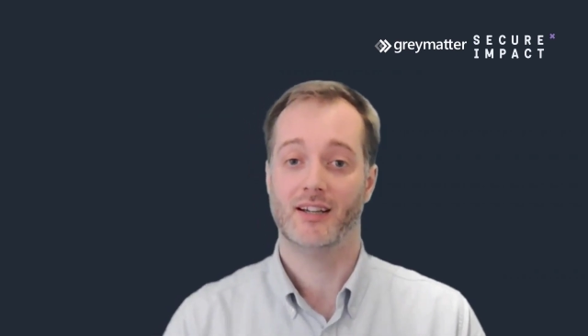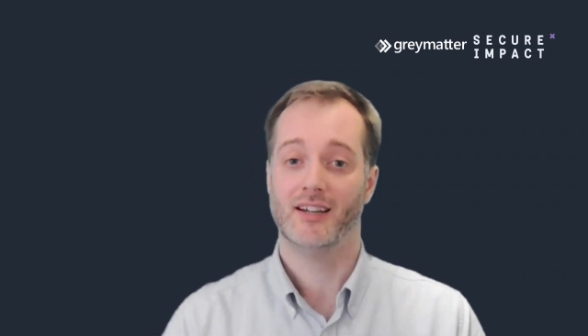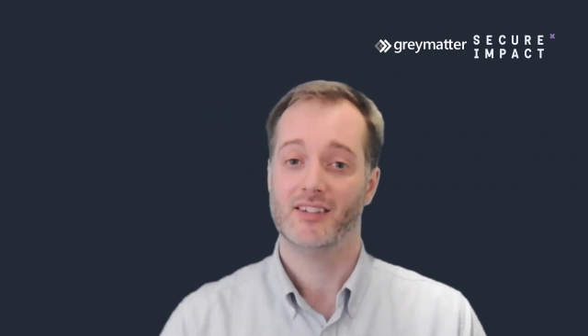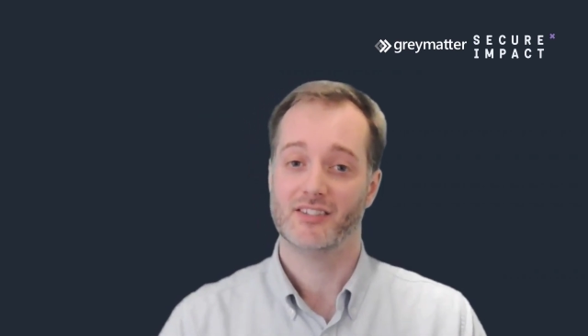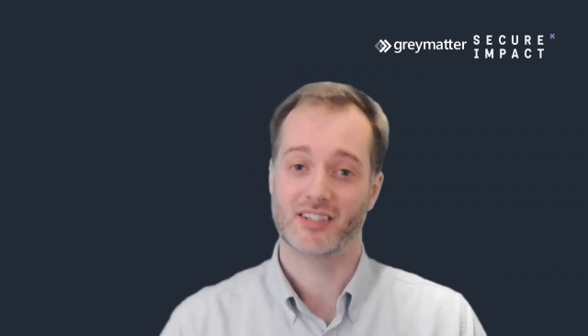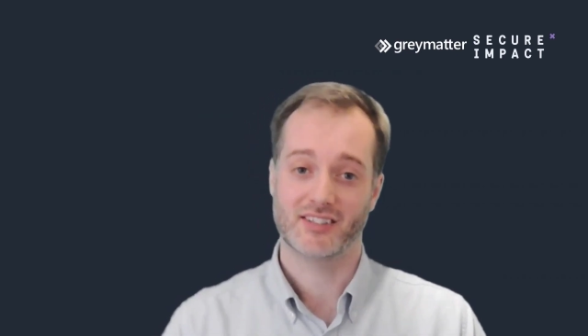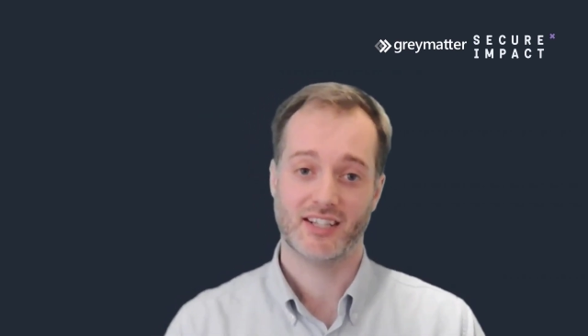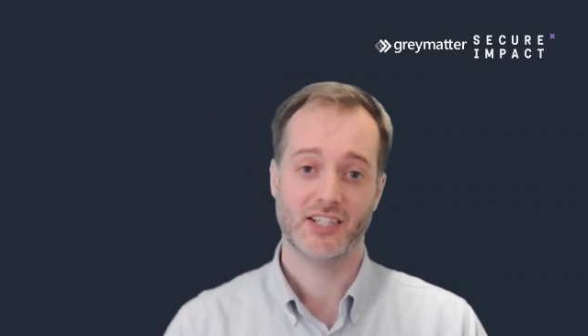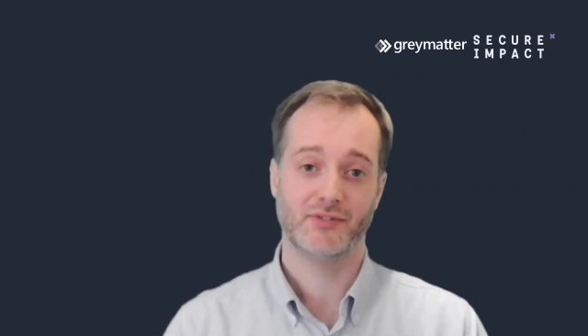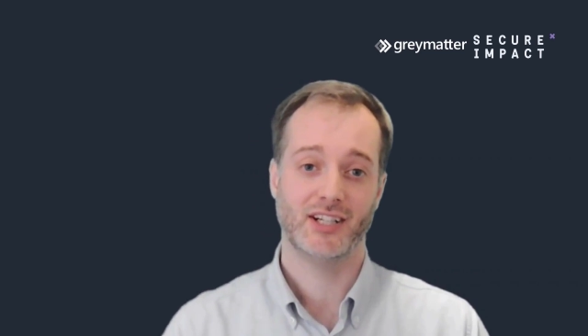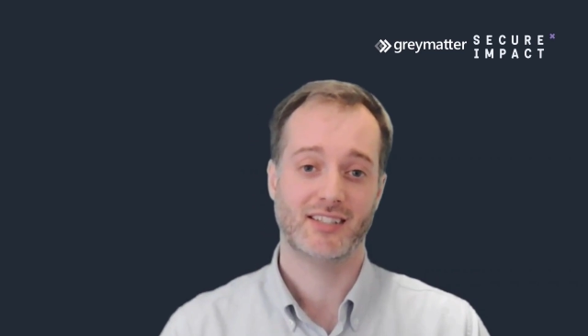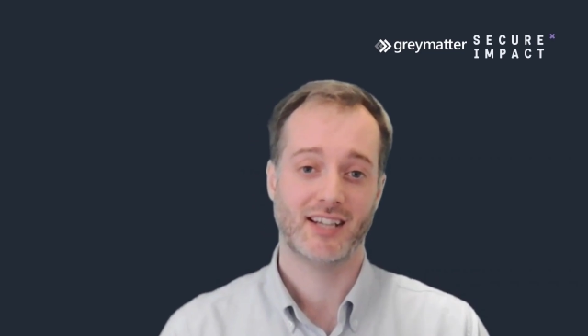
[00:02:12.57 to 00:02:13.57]

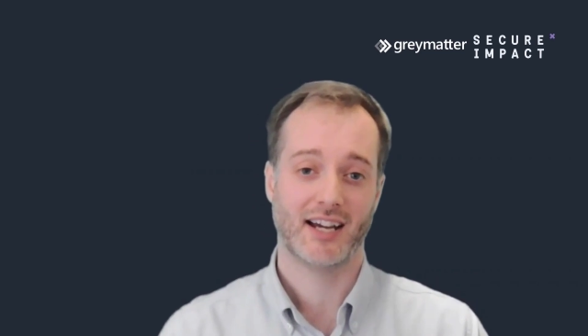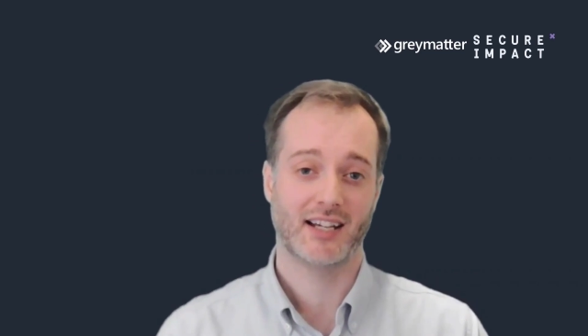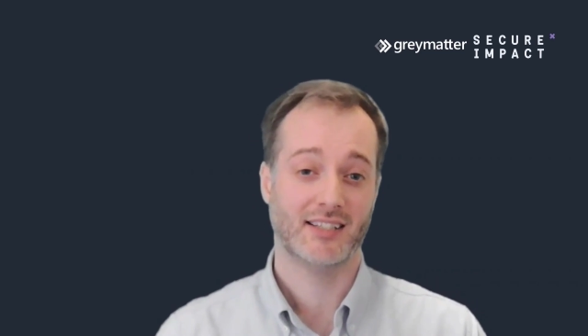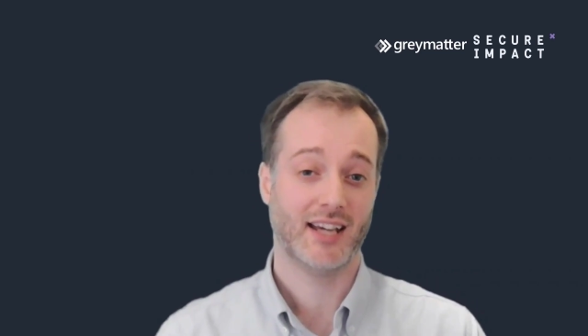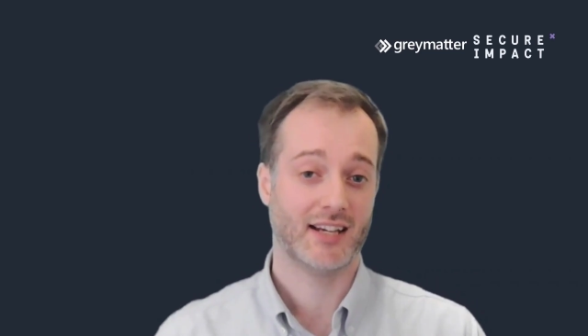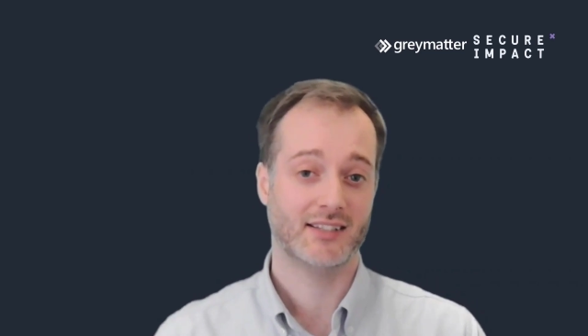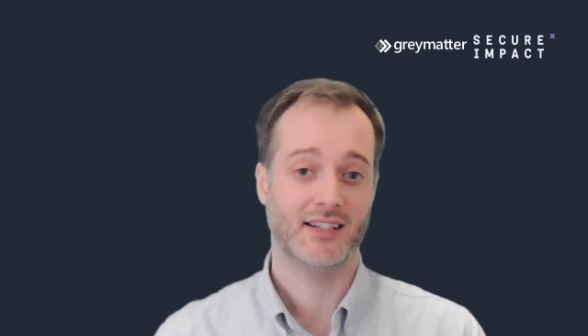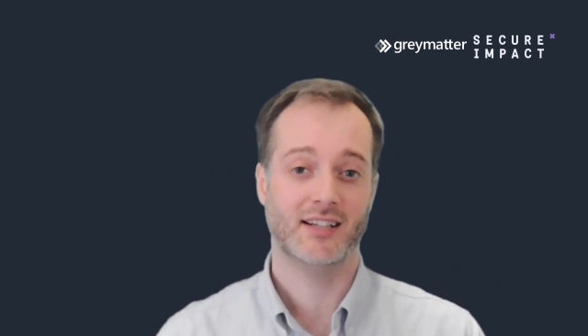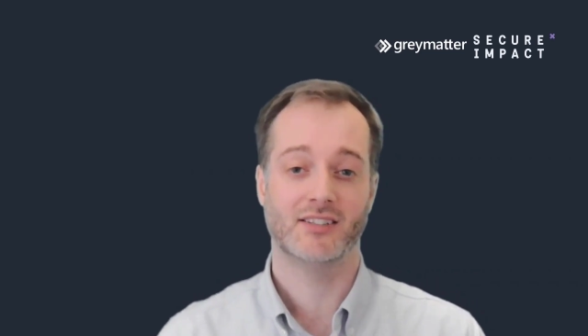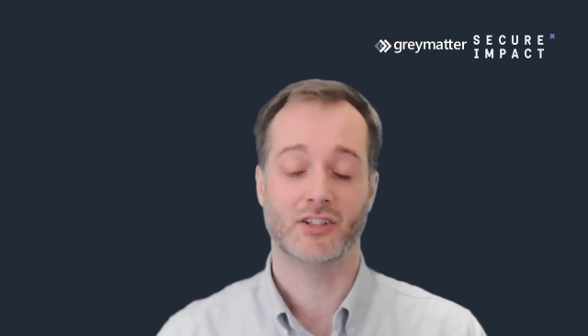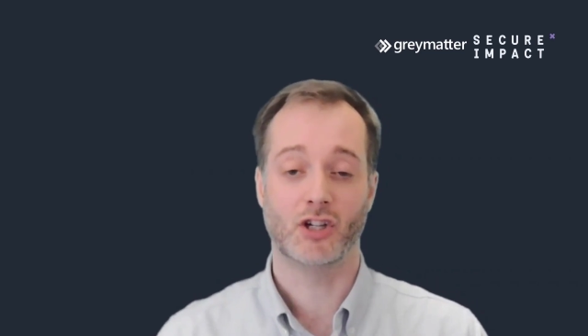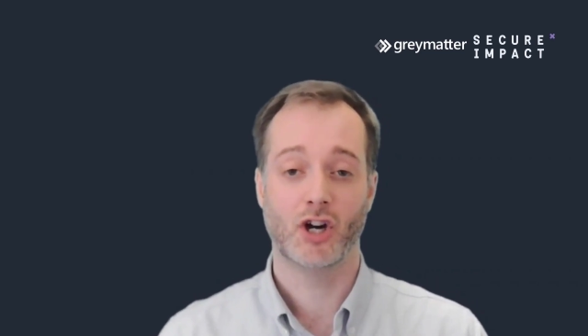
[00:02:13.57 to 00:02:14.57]
successful attacker
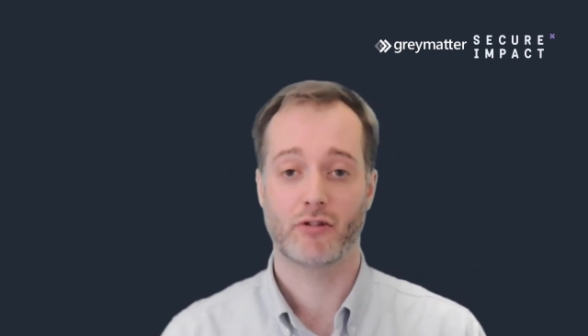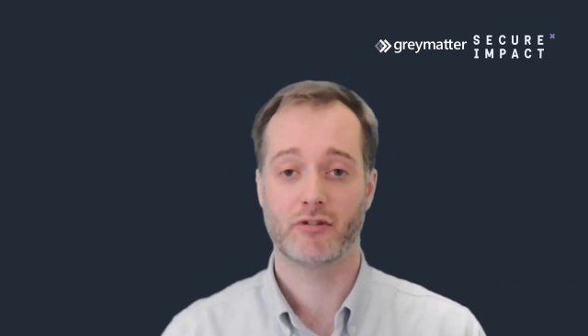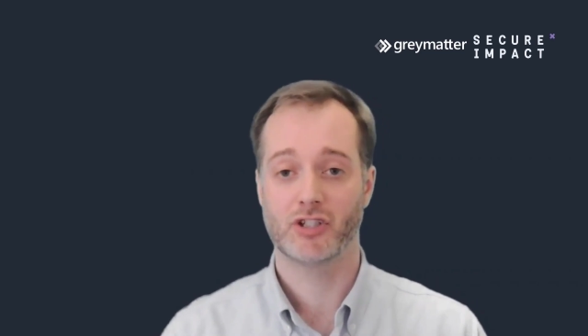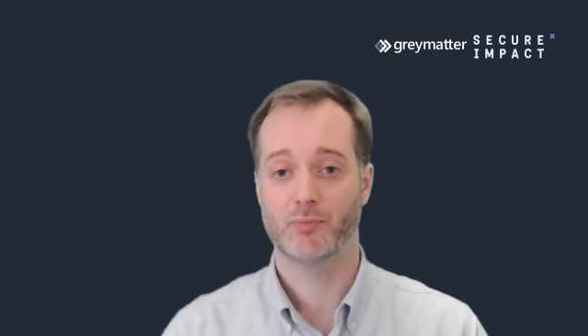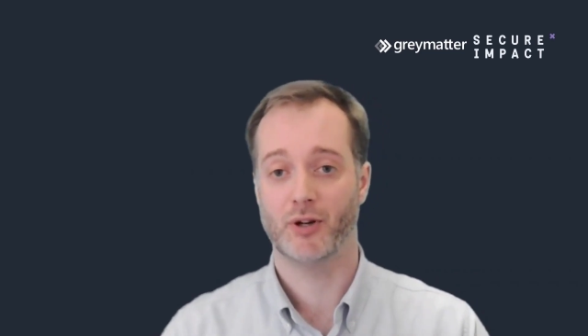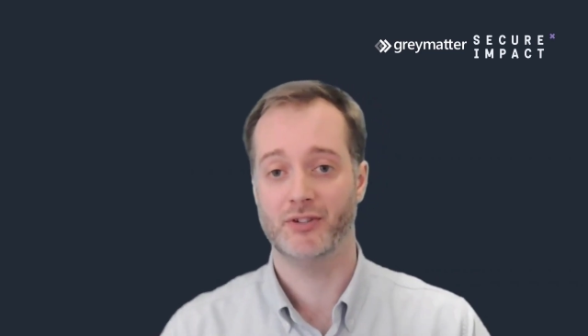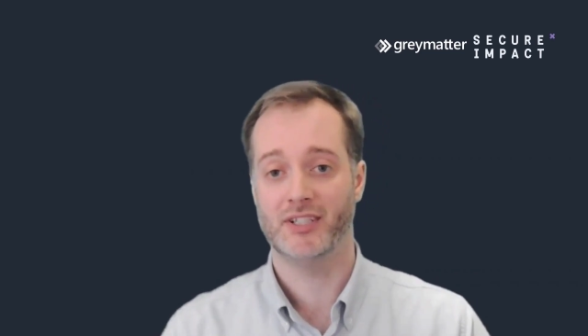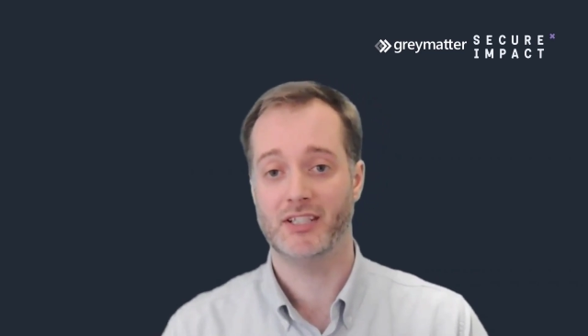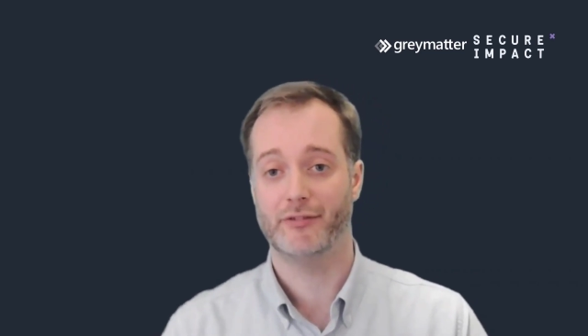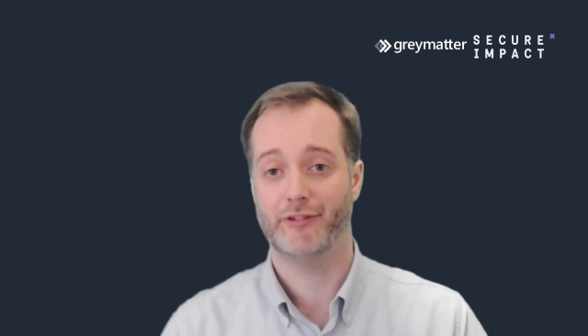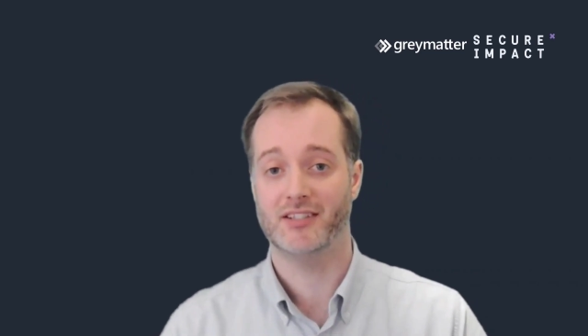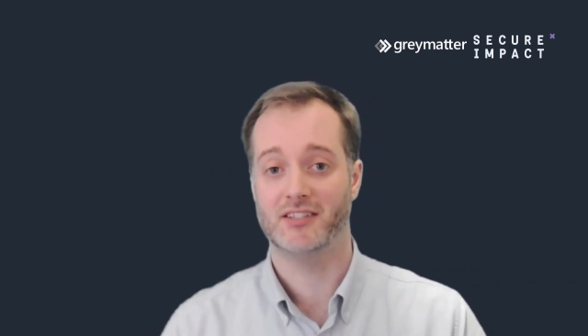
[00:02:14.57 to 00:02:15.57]
tactics and corresponding
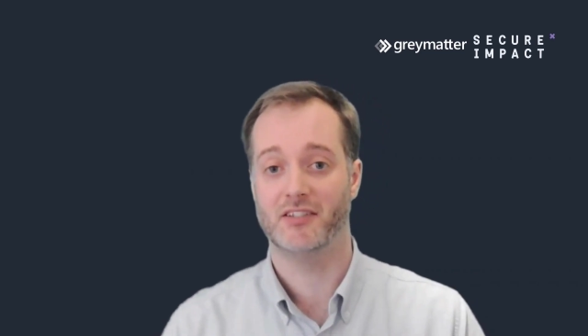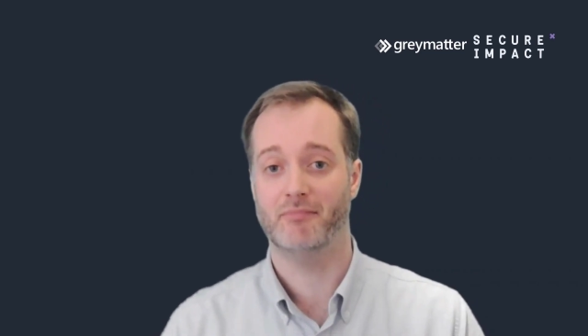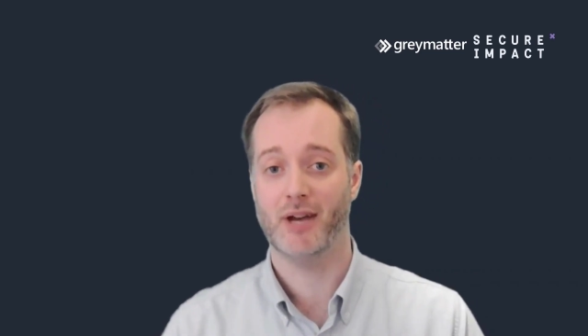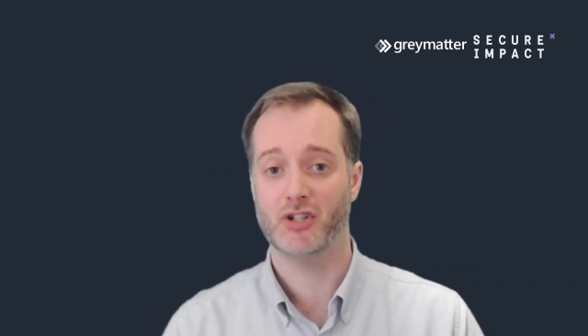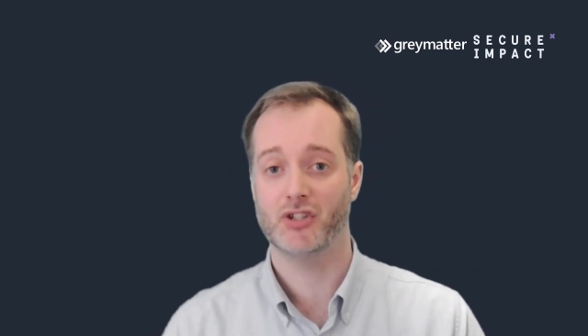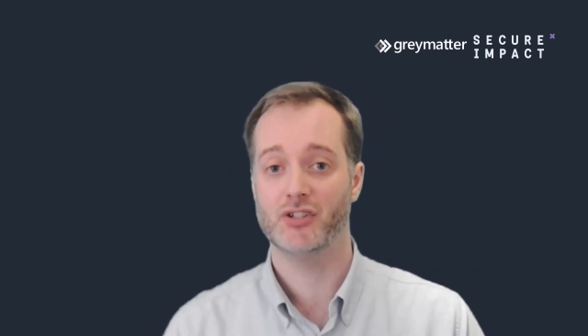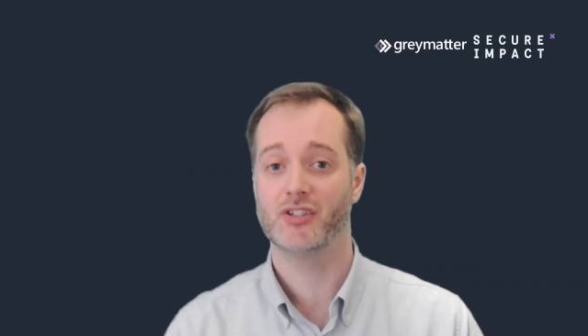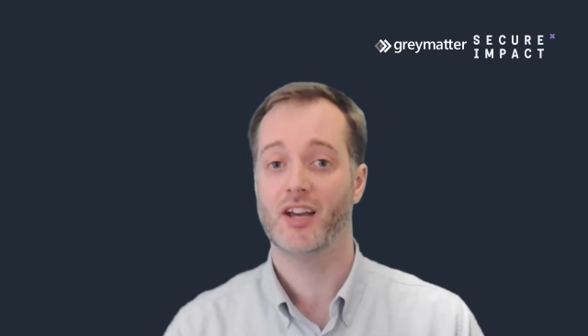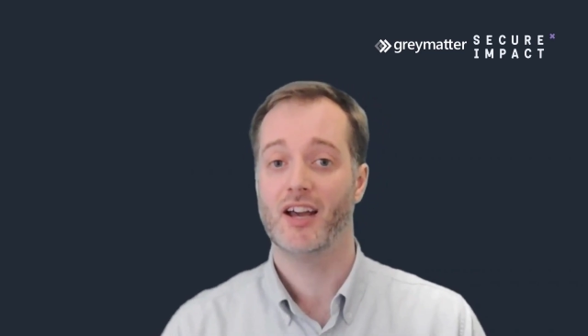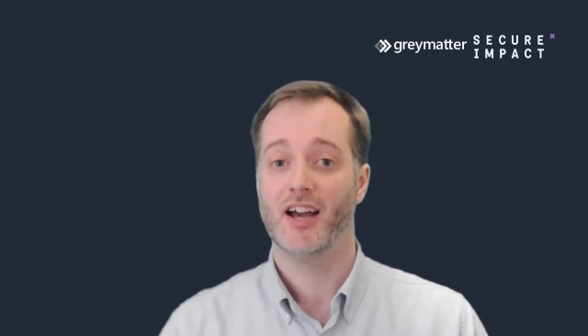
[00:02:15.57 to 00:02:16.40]
defensive measures